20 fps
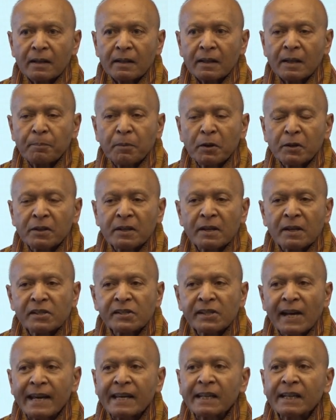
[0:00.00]
the Bhutanese
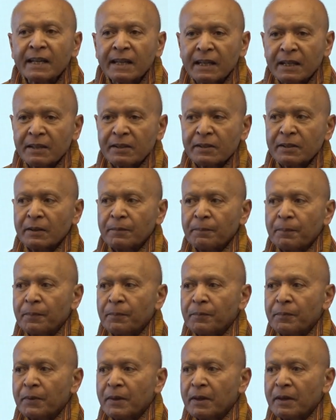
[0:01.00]
psyche
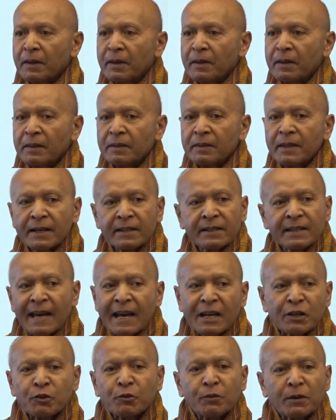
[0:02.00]
that
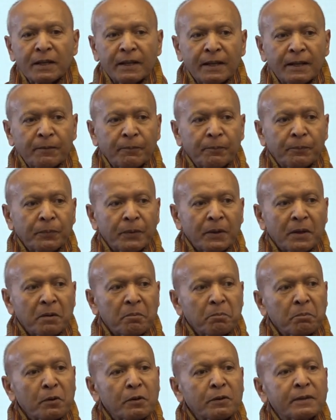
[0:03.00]
naturally
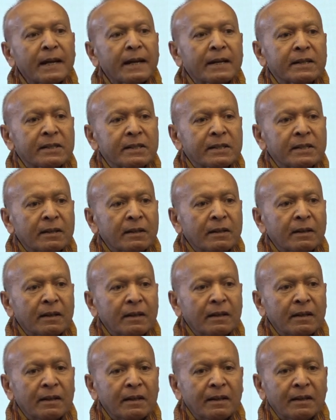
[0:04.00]
protects
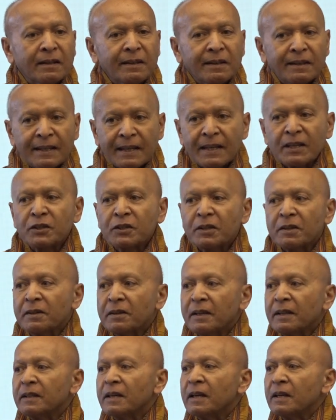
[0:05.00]
nature
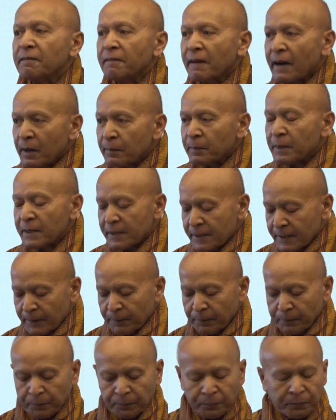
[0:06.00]
and the environments.
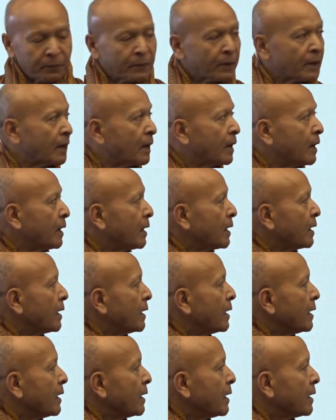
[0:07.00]

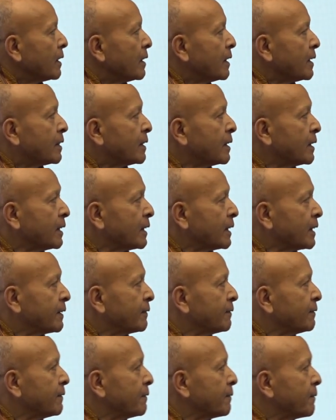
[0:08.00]
The third
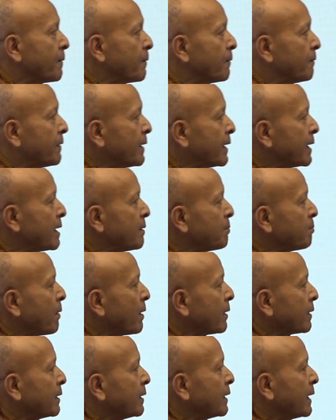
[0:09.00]
very
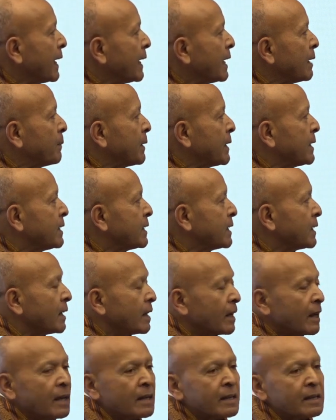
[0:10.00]
important element
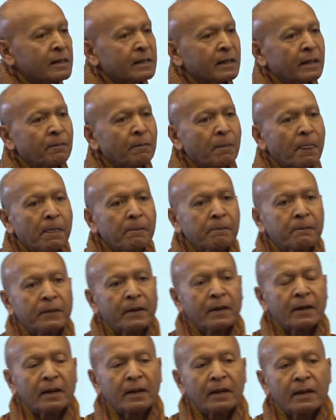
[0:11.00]
is
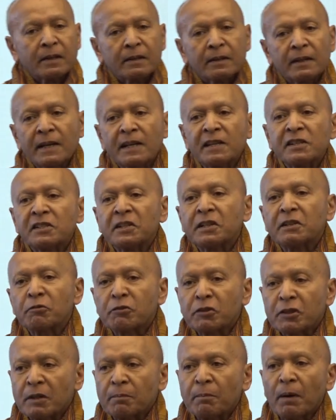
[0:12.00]
the
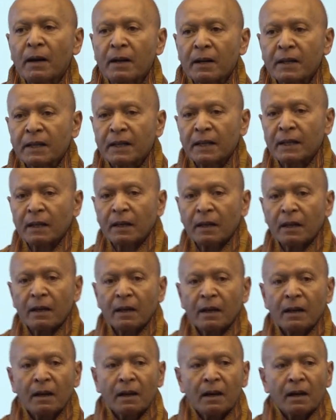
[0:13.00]
institution of monarchy.
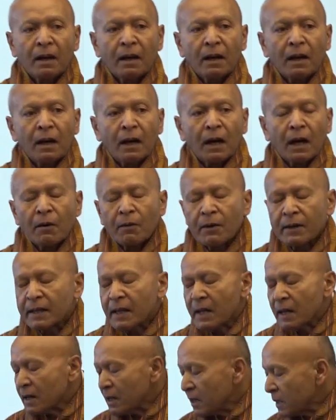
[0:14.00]
Our
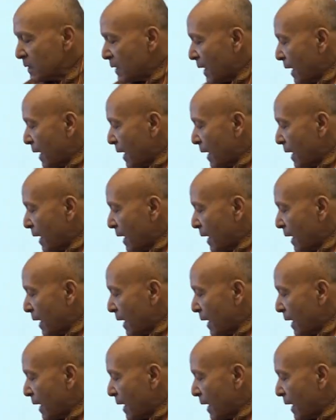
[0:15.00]
kings